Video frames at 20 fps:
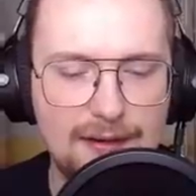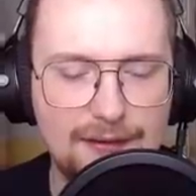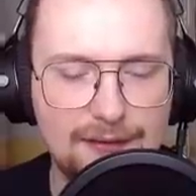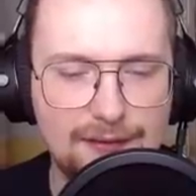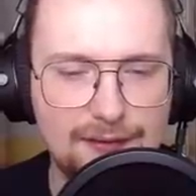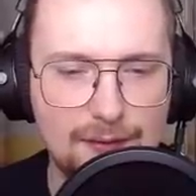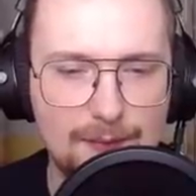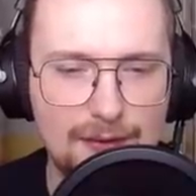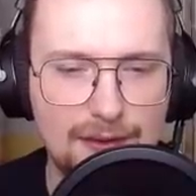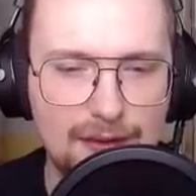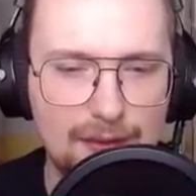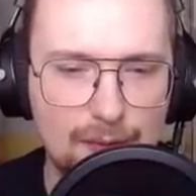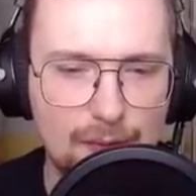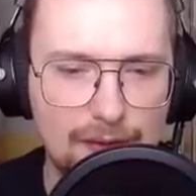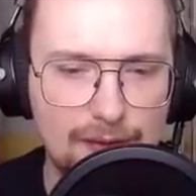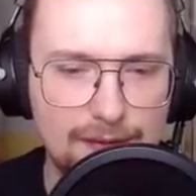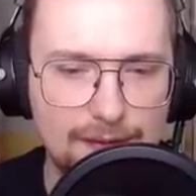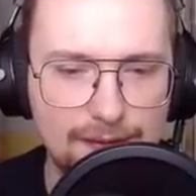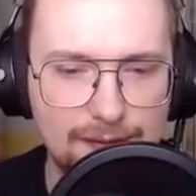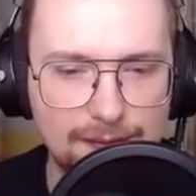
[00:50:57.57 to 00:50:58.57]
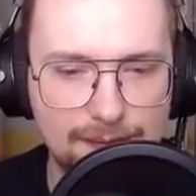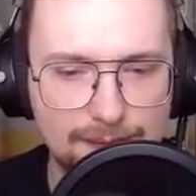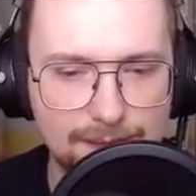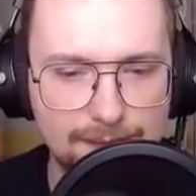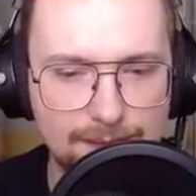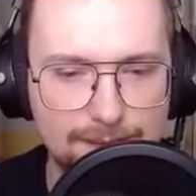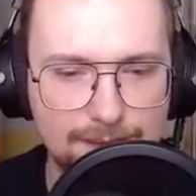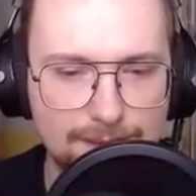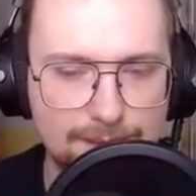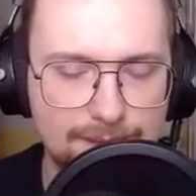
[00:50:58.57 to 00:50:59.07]
uh, so many good ones.
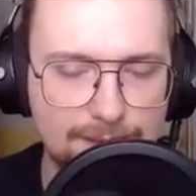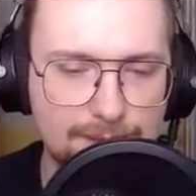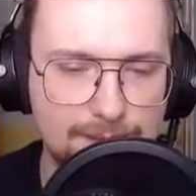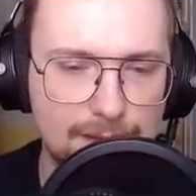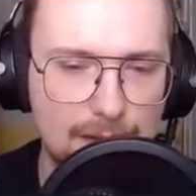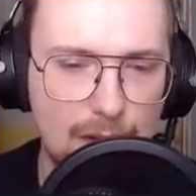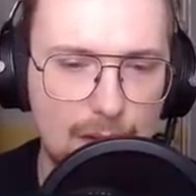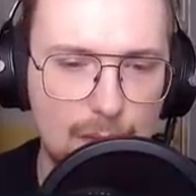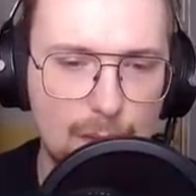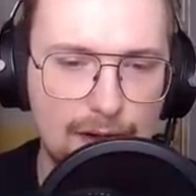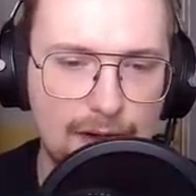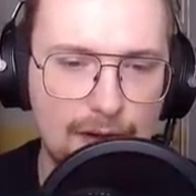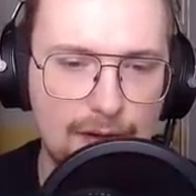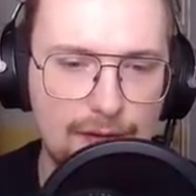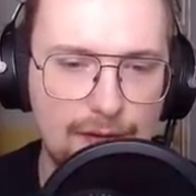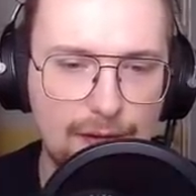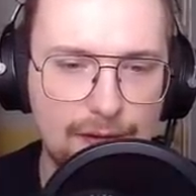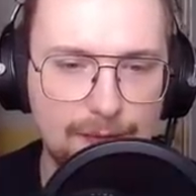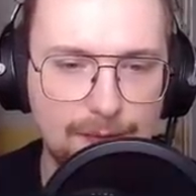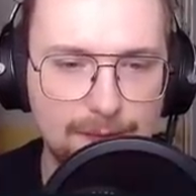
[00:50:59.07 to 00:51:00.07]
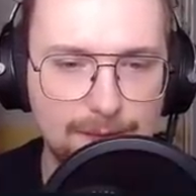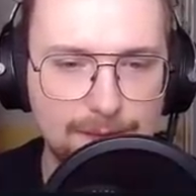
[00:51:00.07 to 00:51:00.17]
On we go, though.